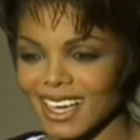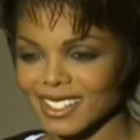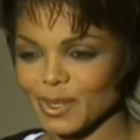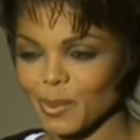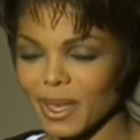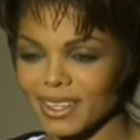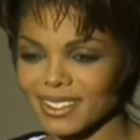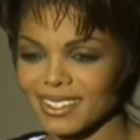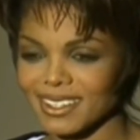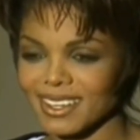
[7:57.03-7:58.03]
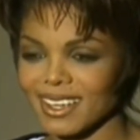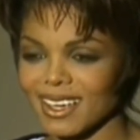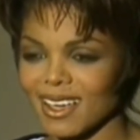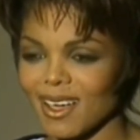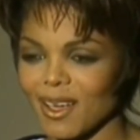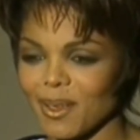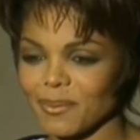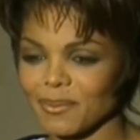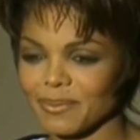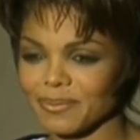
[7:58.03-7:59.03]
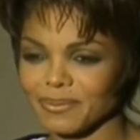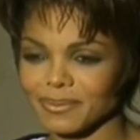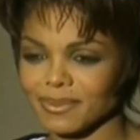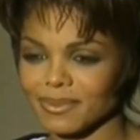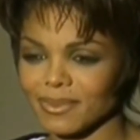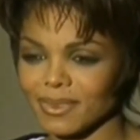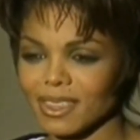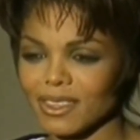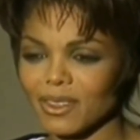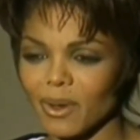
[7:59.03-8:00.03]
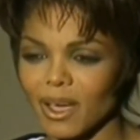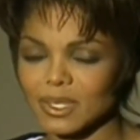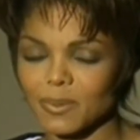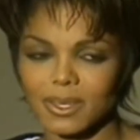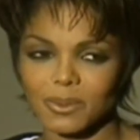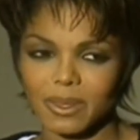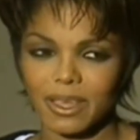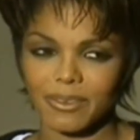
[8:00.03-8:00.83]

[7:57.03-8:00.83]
High spots. I think there were high spots with